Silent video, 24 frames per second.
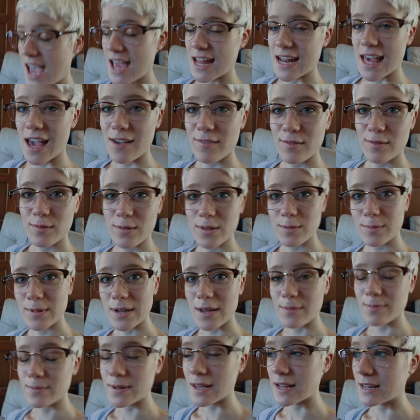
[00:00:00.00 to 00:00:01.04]
and I haven't really
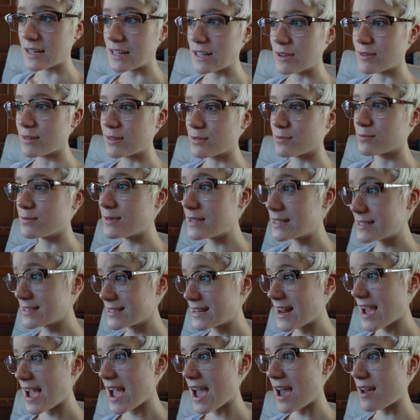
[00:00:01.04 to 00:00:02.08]
been updating you, and the
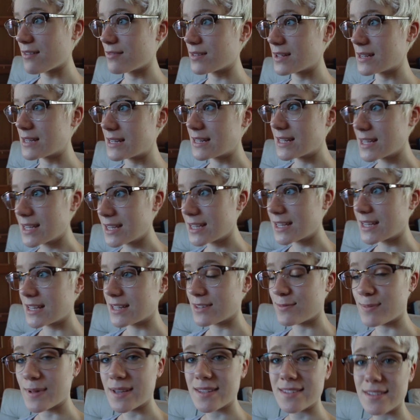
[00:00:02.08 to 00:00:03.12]
reason I haven't
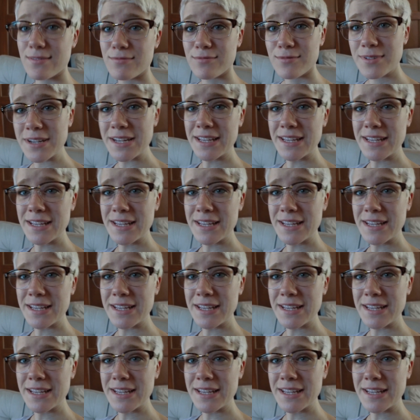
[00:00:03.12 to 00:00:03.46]
is because I'm